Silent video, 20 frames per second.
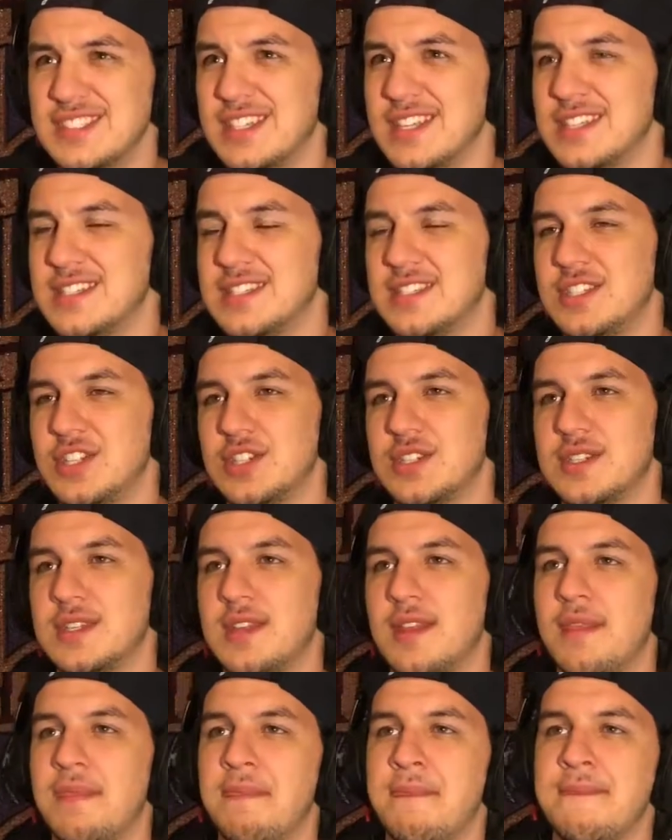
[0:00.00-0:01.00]
it's
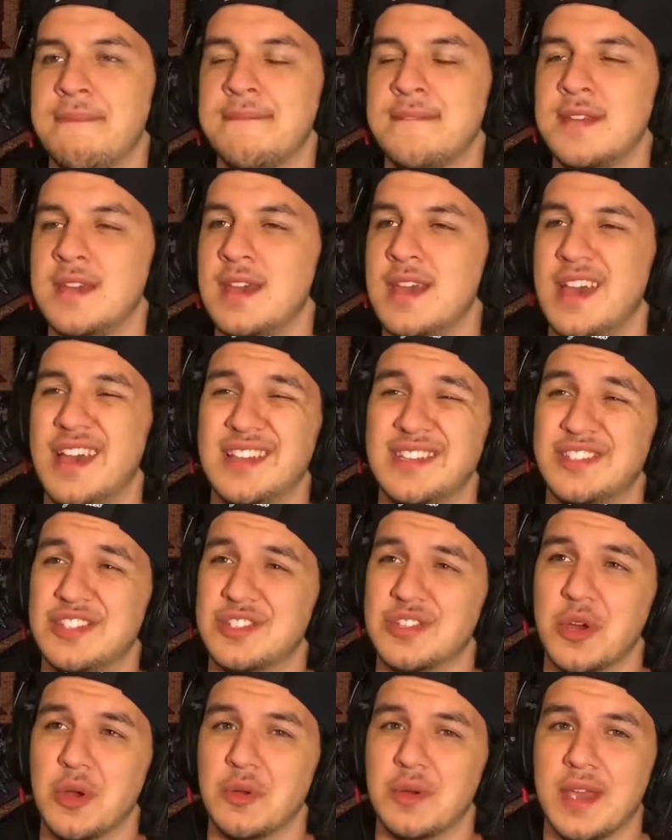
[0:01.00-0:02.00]
just
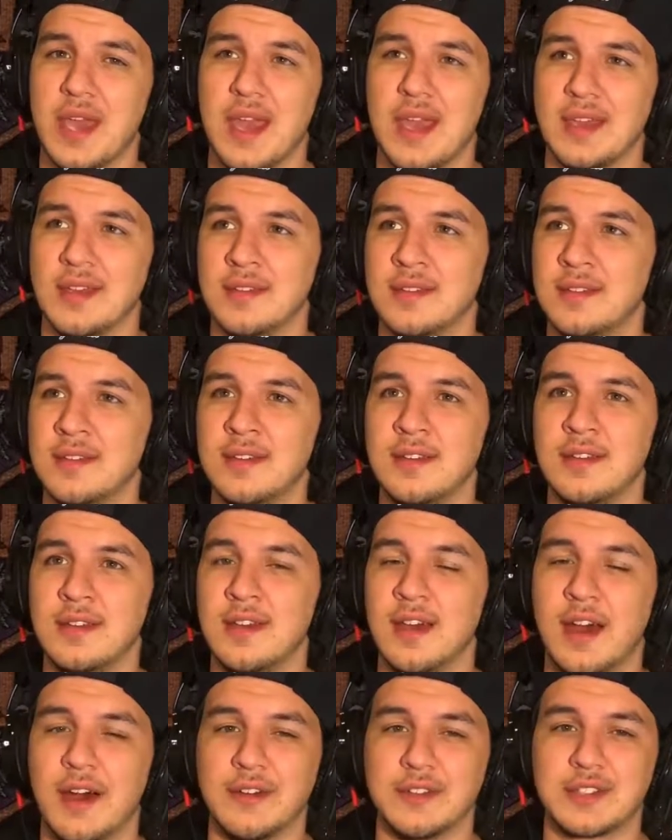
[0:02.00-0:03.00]
okay.
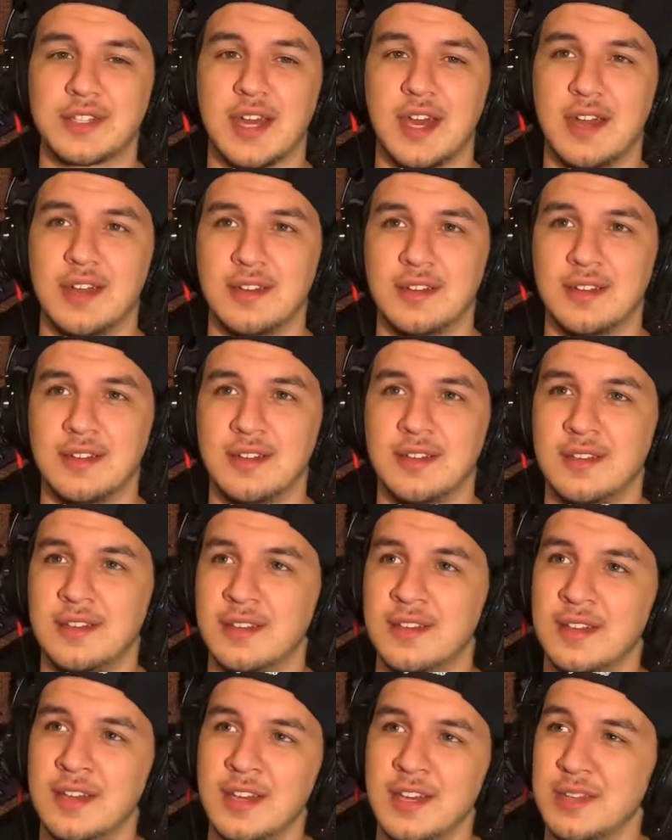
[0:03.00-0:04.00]
I was kind of,
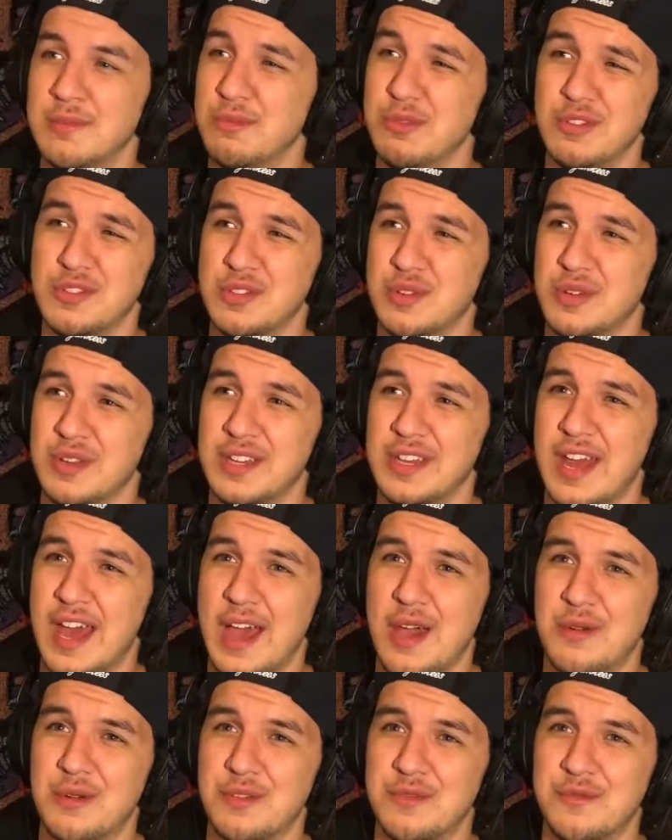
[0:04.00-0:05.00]
the movie's only an
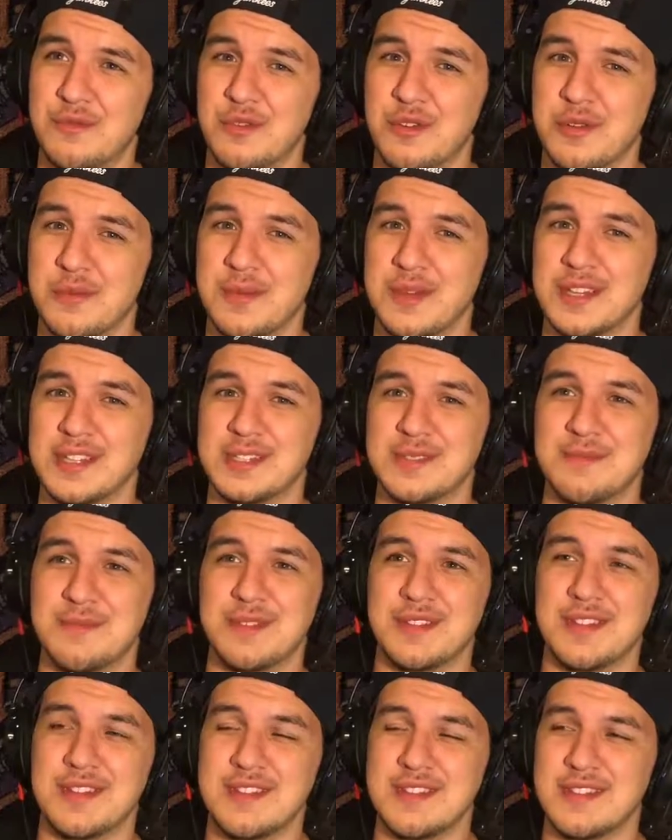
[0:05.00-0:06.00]
hour and 40 minutes,
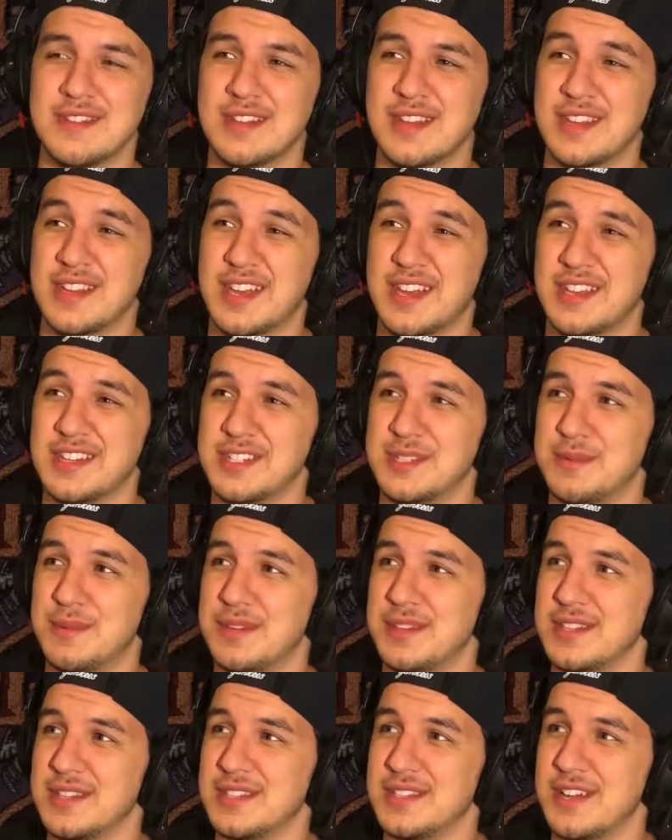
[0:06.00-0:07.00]
but I kind of
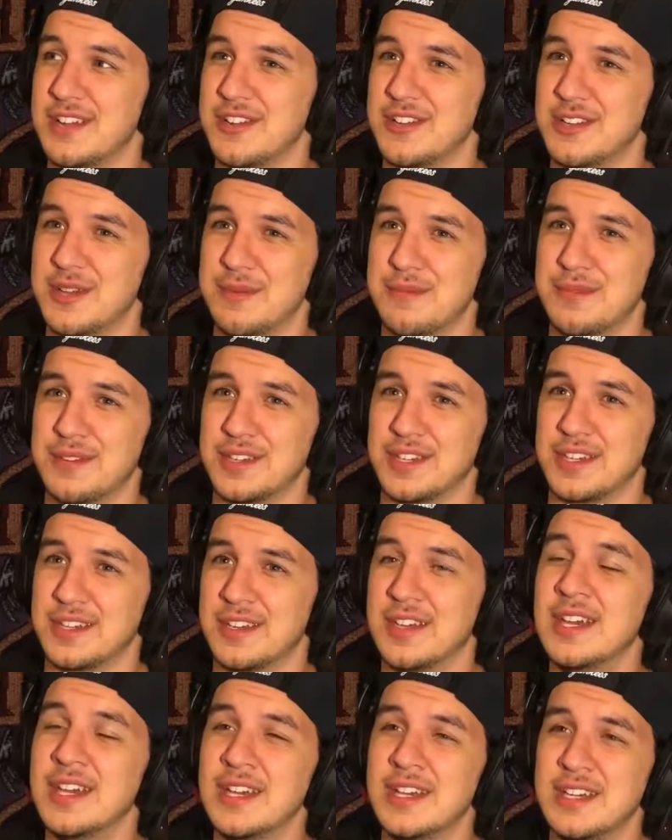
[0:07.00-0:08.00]
spent the entire time
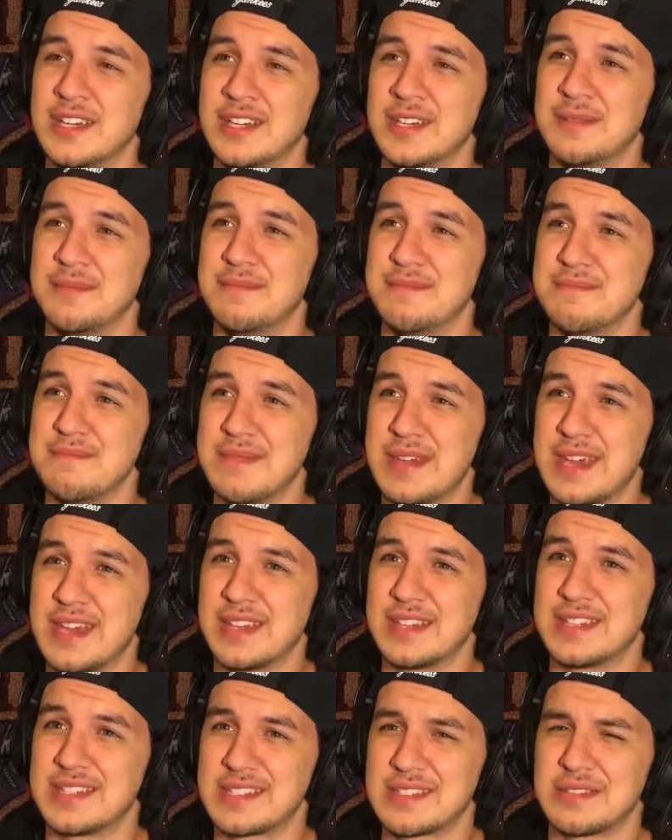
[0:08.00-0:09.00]
thinking,
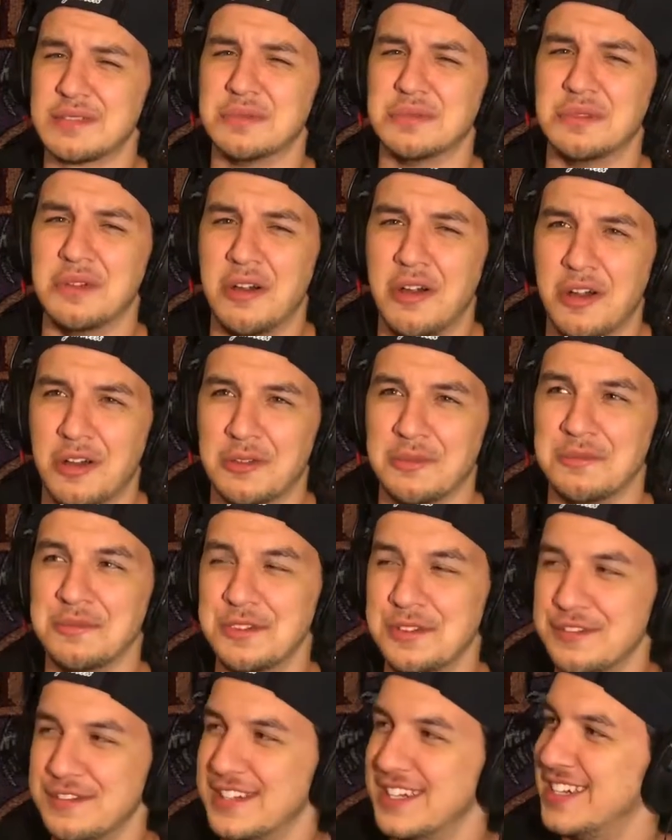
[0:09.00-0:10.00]
man, this is a long
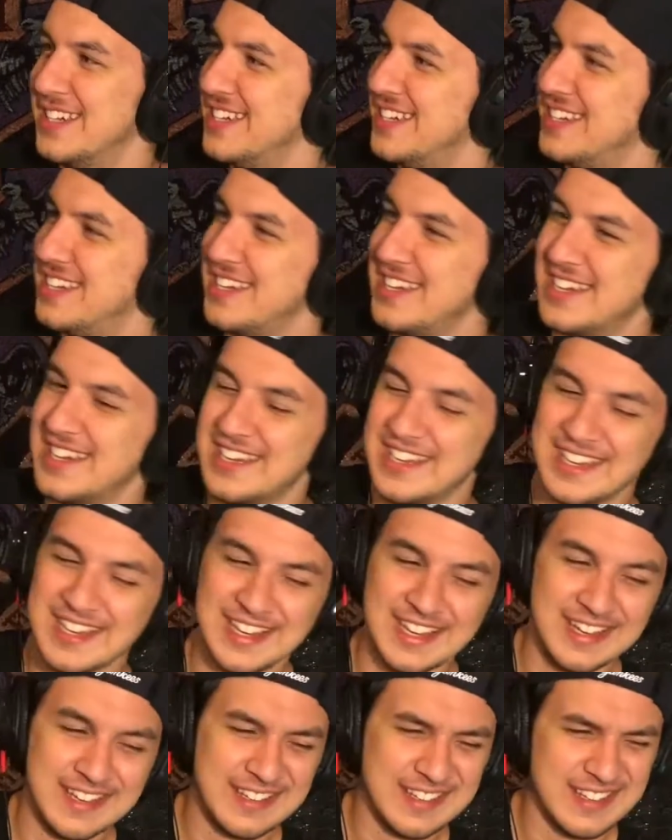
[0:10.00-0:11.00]
movie.
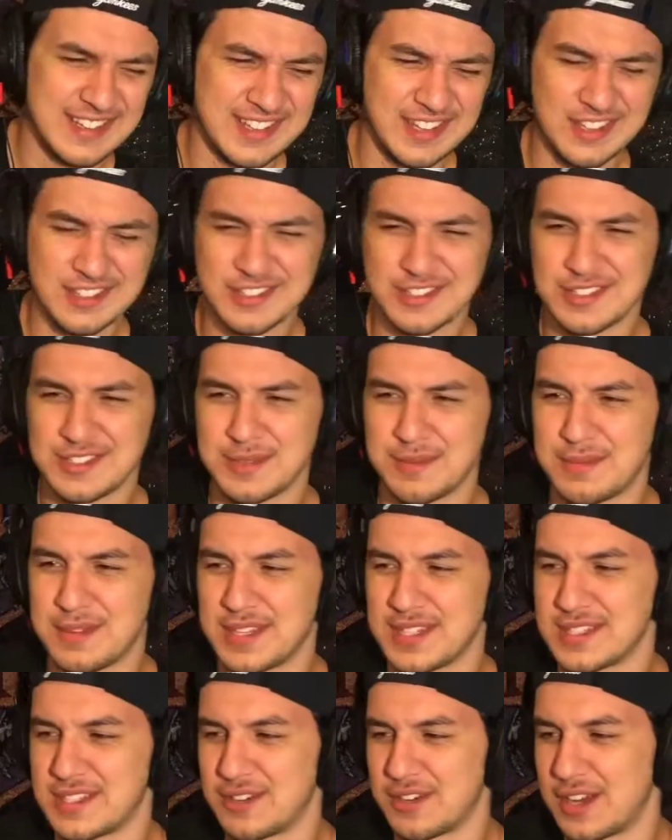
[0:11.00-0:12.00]
Also, some
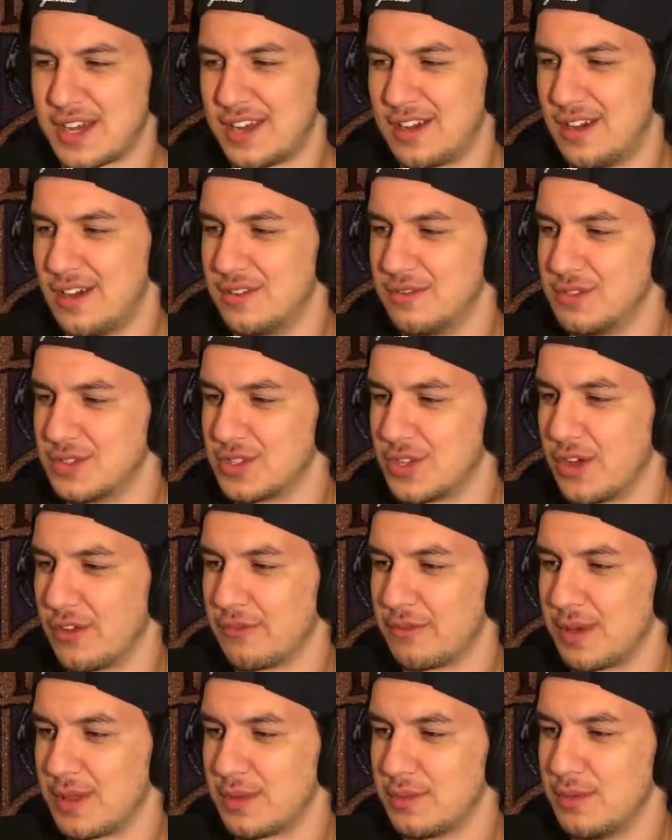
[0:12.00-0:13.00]
things are kind of
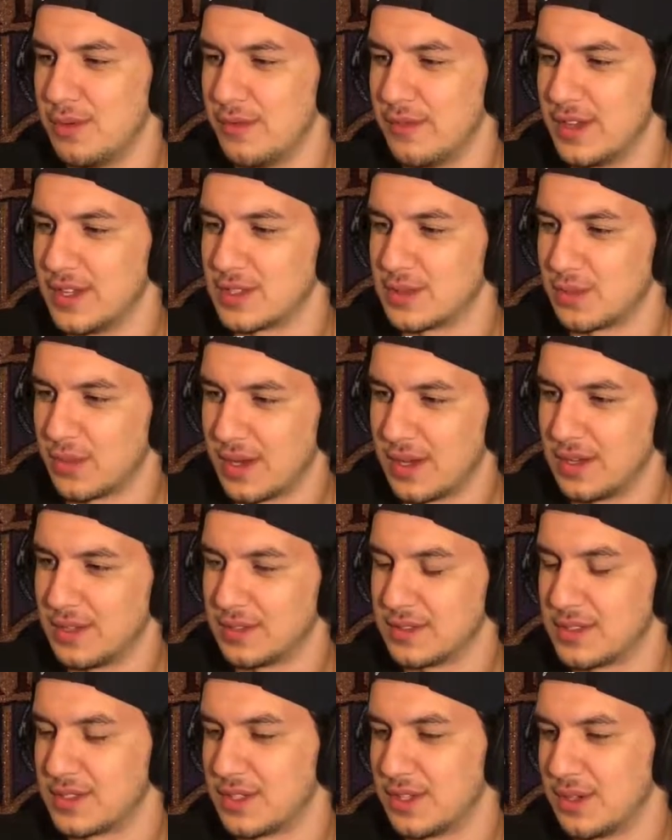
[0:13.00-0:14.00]
unresolved by the movie as well,
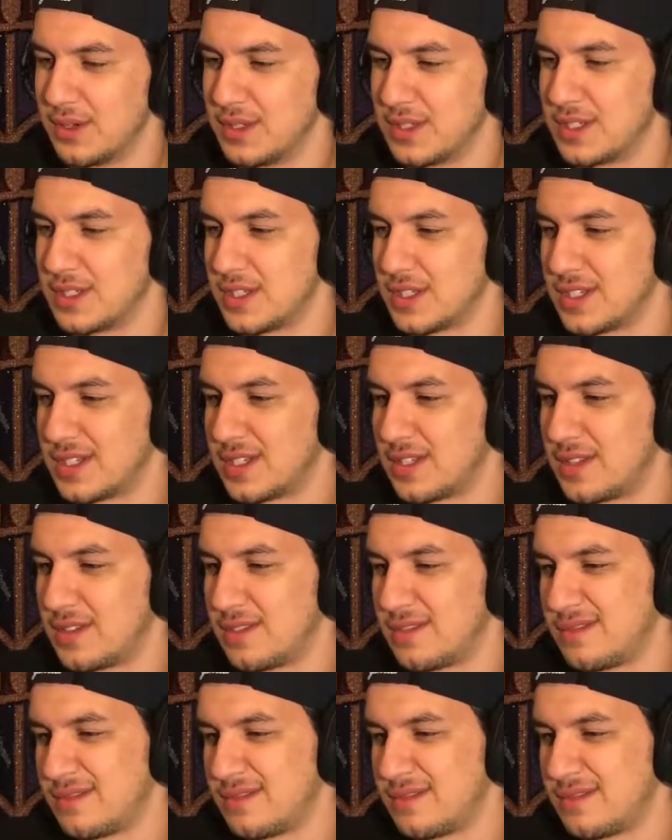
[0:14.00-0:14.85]
so it's just